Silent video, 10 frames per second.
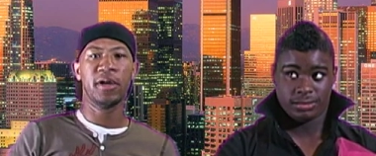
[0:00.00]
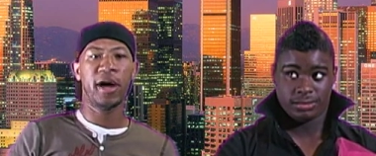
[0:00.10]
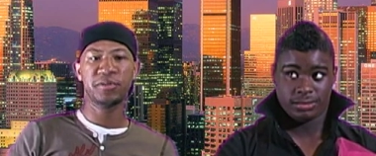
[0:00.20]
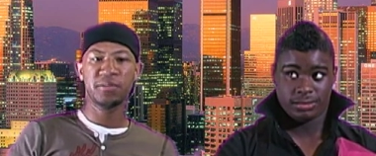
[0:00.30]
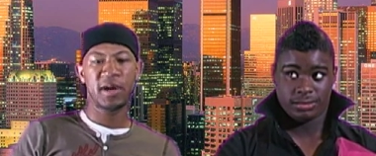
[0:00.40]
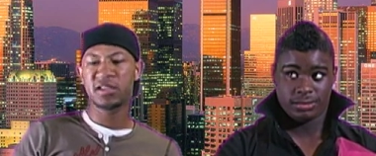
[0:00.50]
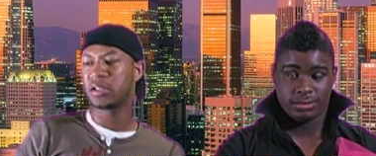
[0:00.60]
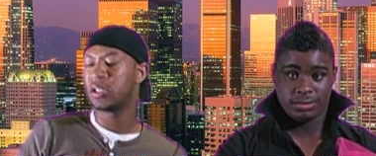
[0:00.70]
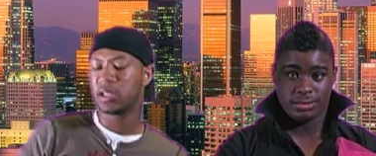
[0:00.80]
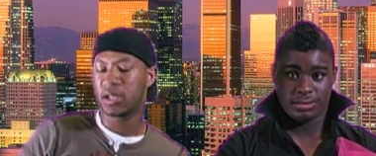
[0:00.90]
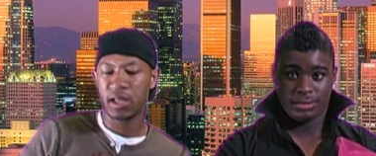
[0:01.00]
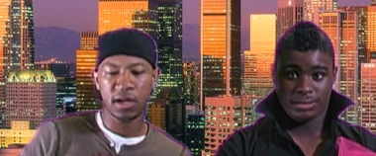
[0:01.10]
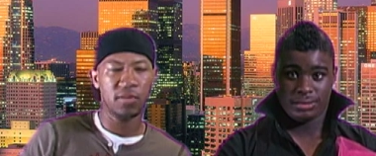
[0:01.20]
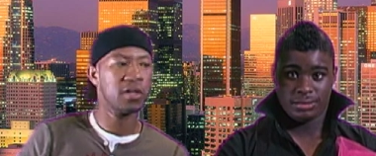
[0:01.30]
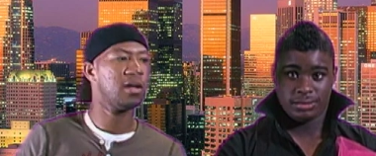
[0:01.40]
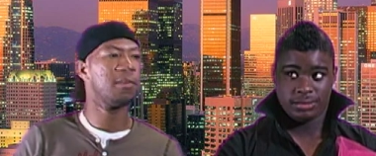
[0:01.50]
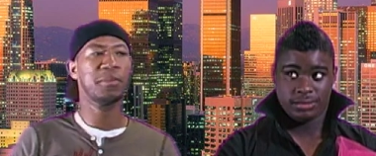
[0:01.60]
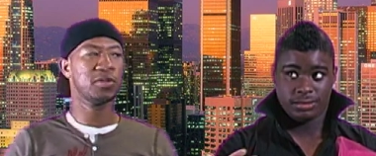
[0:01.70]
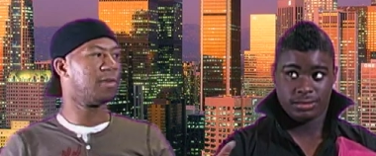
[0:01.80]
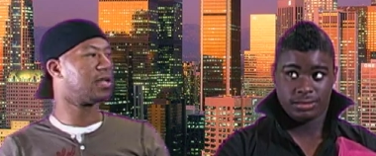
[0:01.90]
Speaker 1: I'm too masculine to hang out with him. I'm
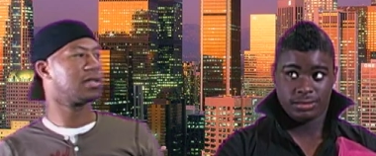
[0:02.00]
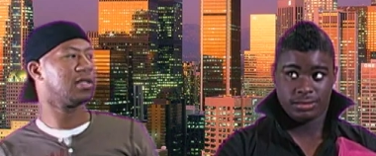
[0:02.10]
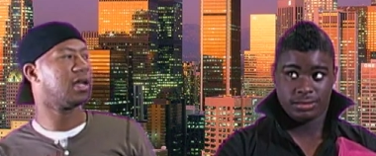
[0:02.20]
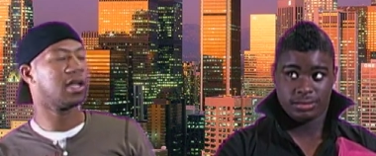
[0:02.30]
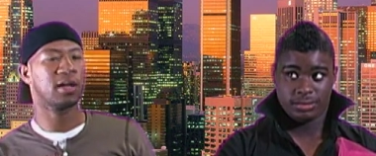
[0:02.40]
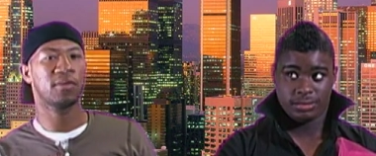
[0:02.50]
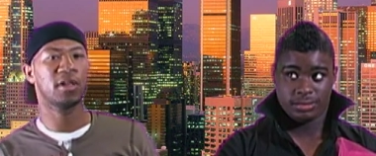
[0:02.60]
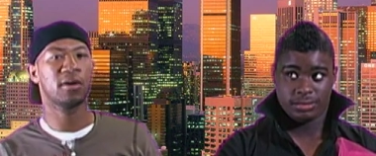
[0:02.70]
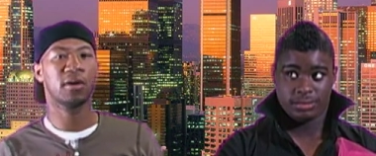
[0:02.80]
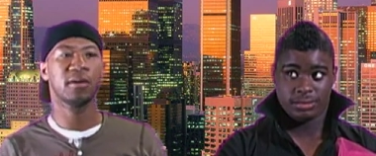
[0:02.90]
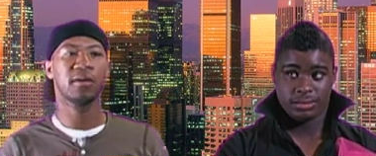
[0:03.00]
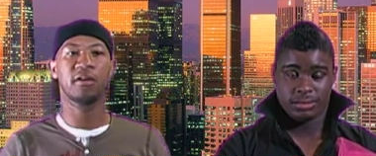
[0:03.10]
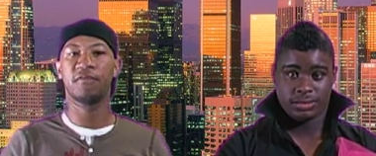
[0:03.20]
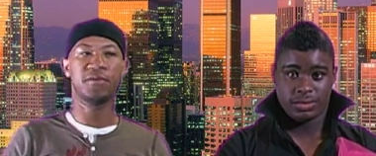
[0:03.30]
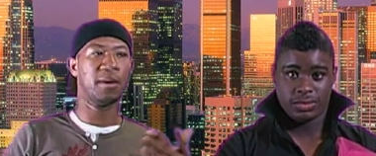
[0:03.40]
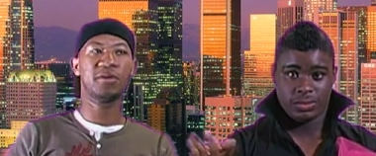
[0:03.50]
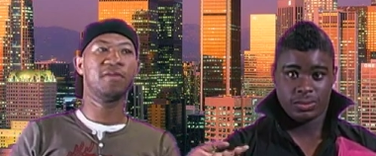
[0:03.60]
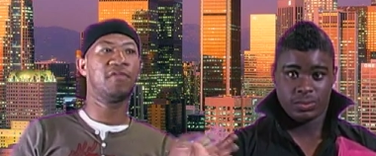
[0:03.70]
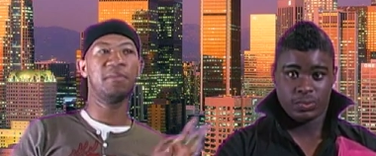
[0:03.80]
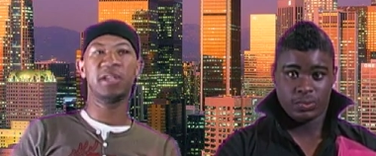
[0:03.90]
too masculine to hang out with her. Or I'm too
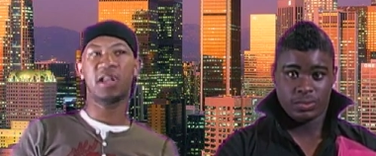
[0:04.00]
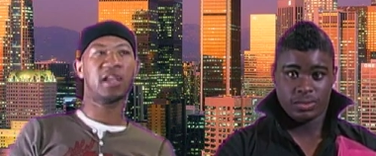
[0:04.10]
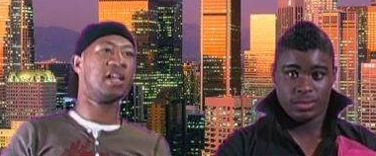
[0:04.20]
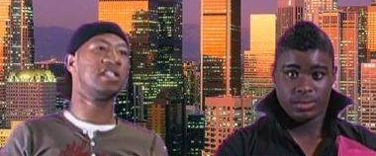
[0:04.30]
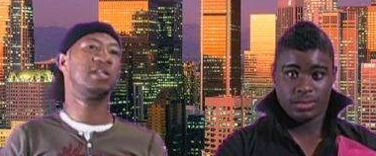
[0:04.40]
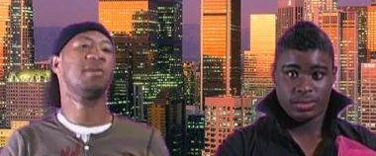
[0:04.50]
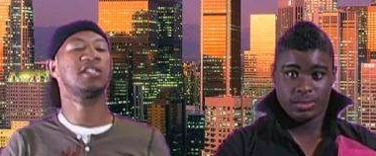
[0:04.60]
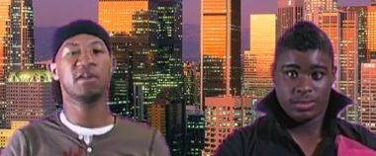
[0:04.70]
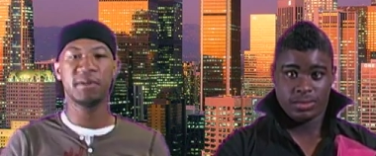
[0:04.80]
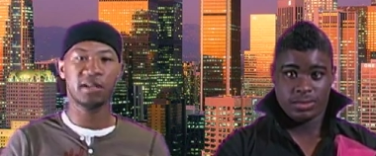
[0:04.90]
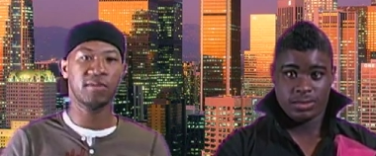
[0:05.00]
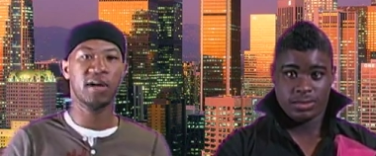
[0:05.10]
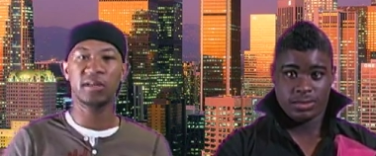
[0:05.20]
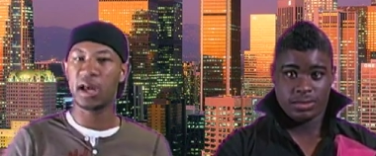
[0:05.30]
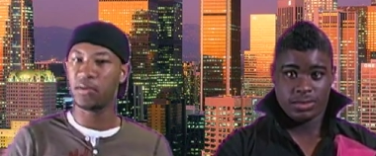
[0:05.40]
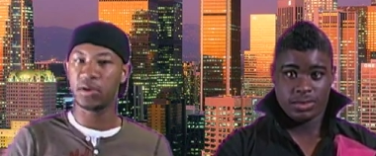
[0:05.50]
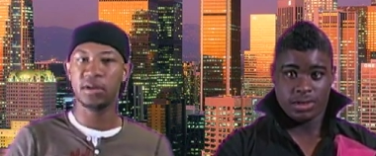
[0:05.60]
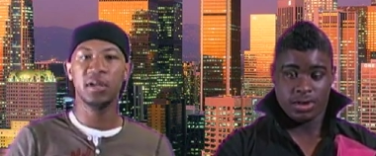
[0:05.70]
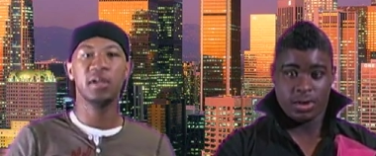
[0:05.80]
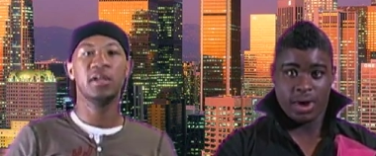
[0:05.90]
feminine. I can't see myself being around that
Speaker 2: one.
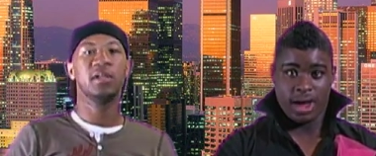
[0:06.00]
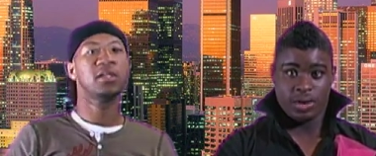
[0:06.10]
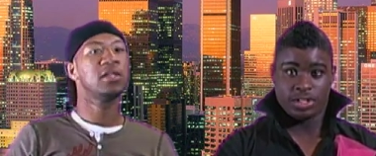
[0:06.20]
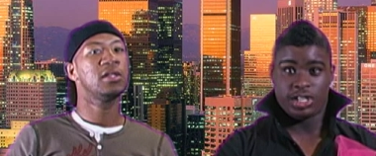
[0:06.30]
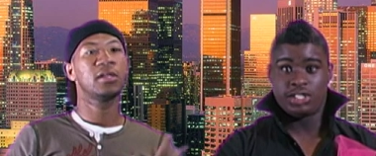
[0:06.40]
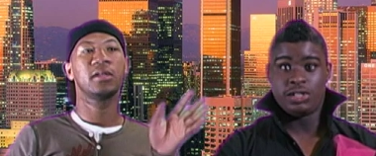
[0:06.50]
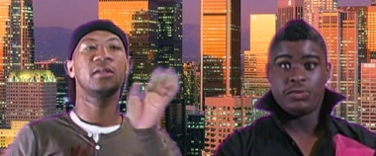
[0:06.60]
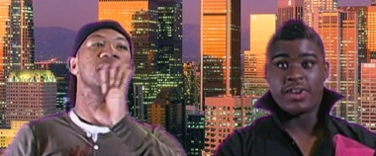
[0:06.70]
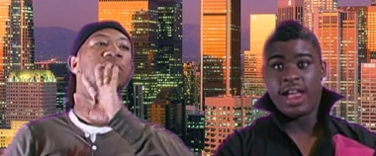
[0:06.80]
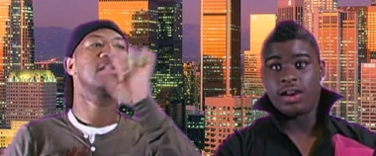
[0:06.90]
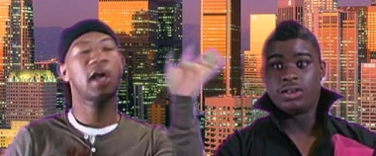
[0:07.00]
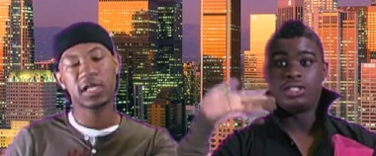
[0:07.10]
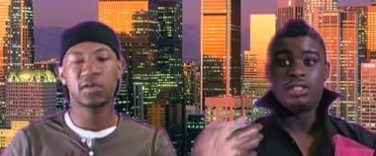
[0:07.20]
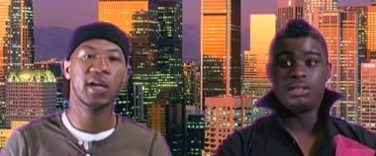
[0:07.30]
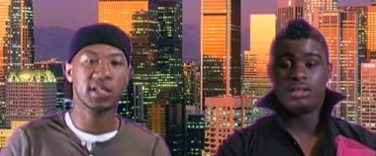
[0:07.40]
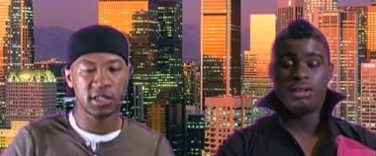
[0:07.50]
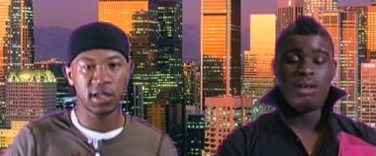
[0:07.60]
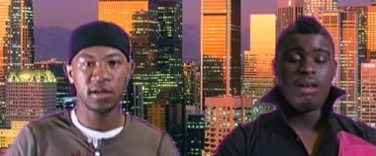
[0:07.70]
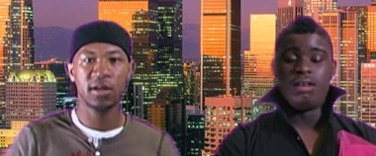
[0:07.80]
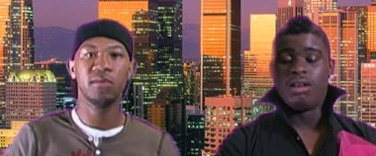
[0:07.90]
All right, or she's too fat. That's she,
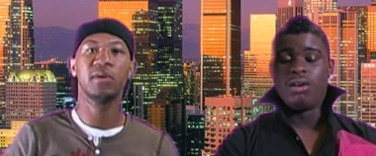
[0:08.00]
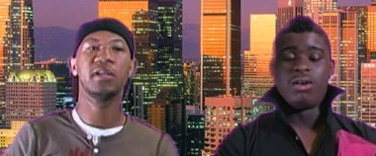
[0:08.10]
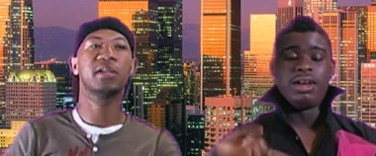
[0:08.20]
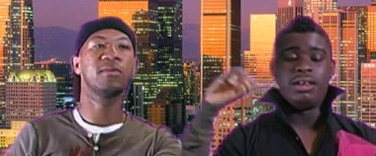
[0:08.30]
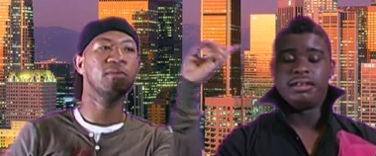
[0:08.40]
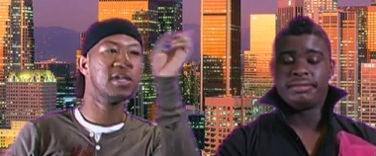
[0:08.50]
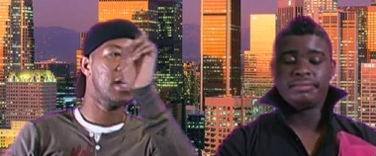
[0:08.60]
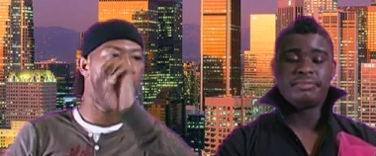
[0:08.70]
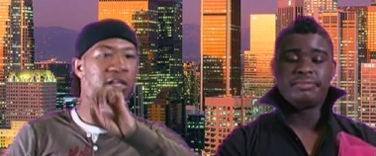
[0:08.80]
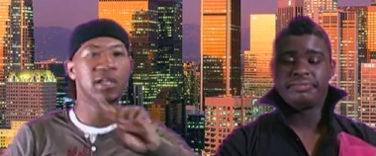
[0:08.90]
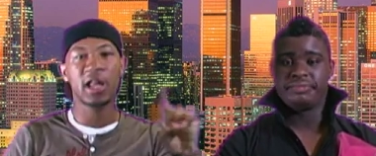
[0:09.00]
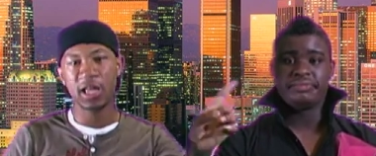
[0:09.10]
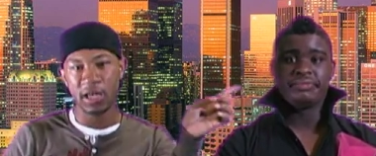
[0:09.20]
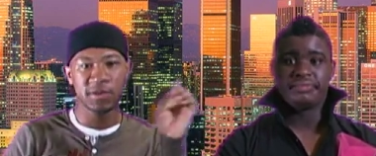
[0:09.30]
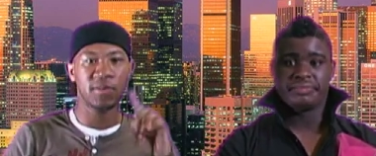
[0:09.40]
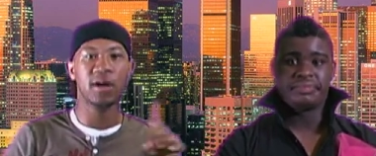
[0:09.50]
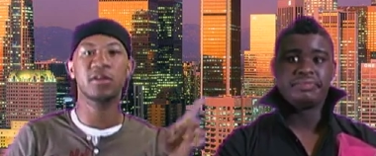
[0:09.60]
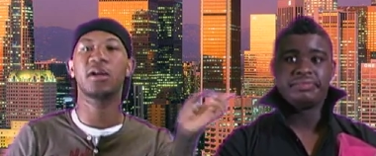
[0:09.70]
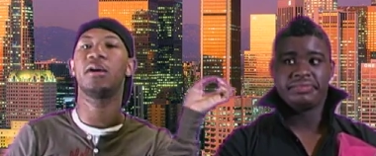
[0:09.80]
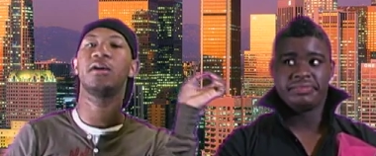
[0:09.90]
crazy. You know, when, it, he,
Speaker 1: when the end of the day comes
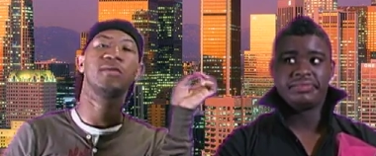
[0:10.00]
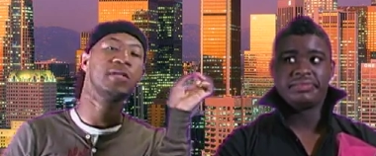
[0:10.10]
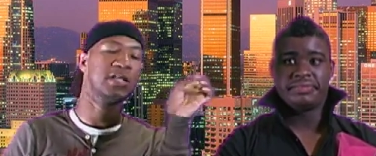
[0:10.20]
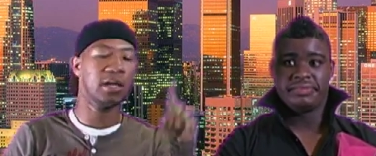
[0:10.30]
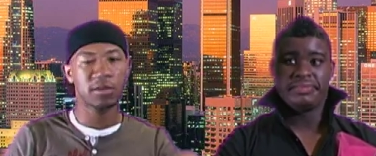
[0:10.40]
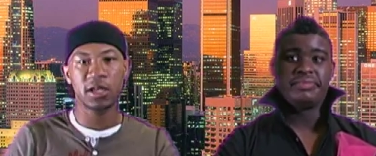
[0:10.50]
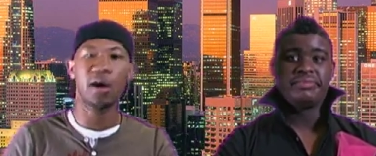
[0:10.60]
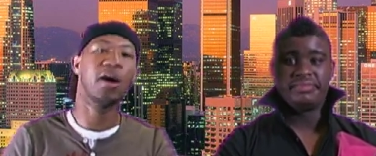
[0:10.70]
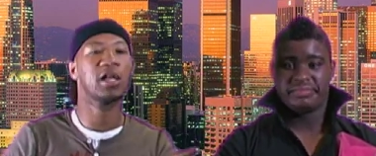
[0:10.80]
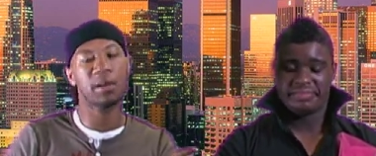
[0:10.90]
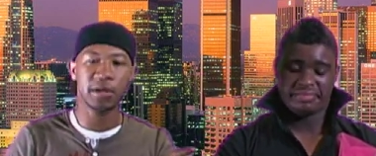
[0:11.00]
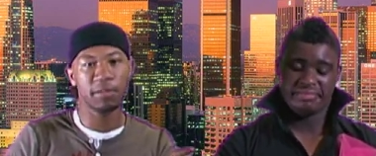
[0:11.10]
around, y'all all doing the same thing. Y'all all climbing in the